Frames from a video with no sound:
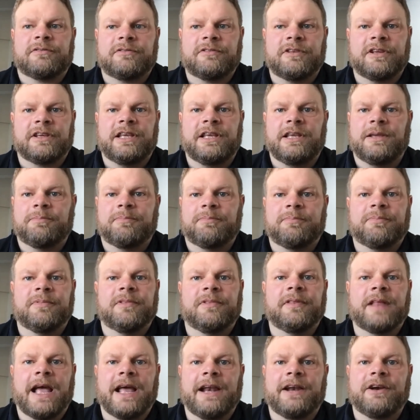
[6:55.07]
keep
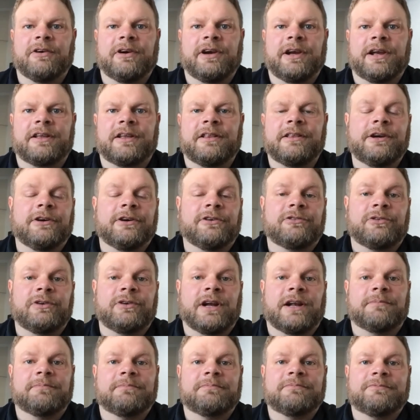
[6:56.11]
that area clear, so
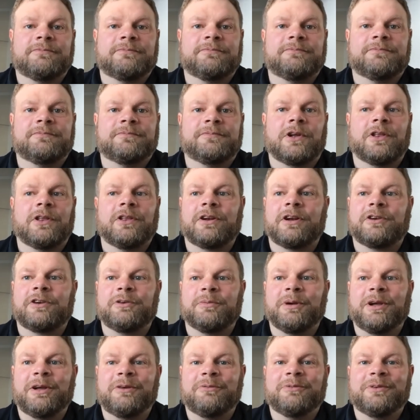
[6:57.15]
you're not falling on your
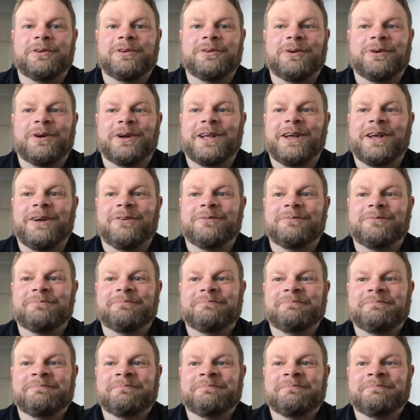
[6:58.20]
butt when you walk out.